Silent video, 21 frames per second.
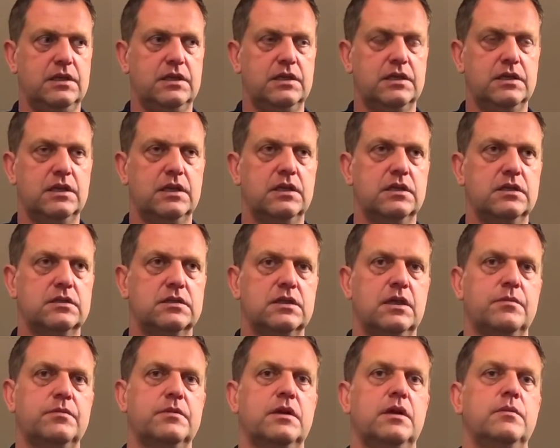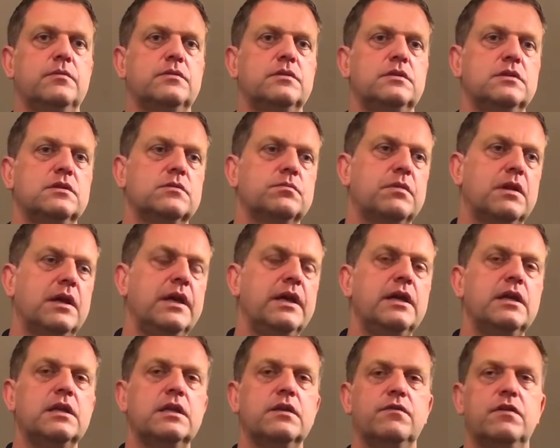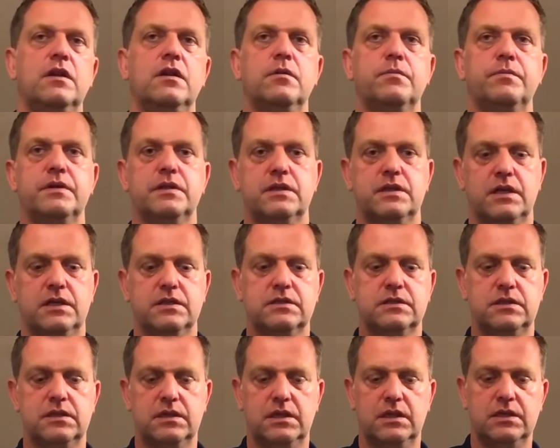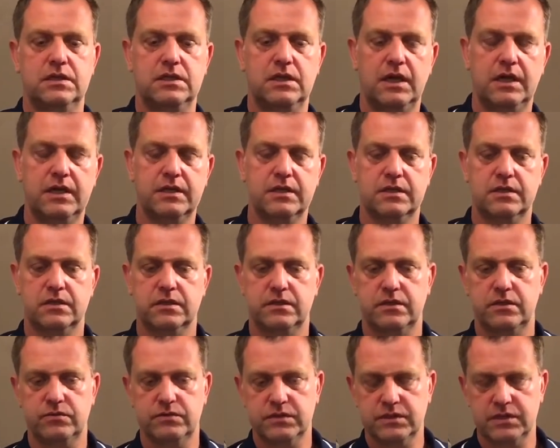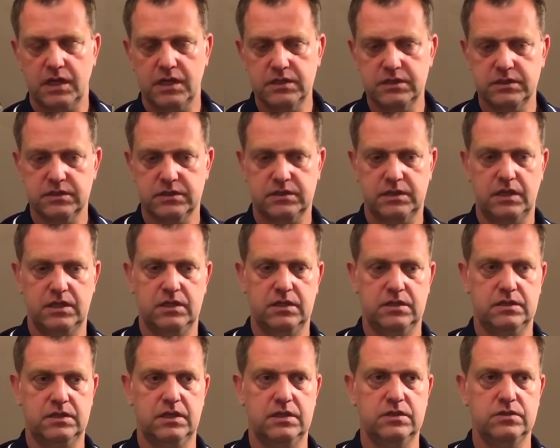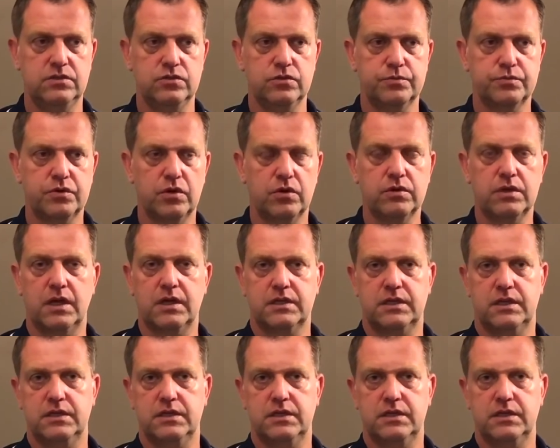and then sometimes he's playing, developing, testing, and in the end the result is then a new product.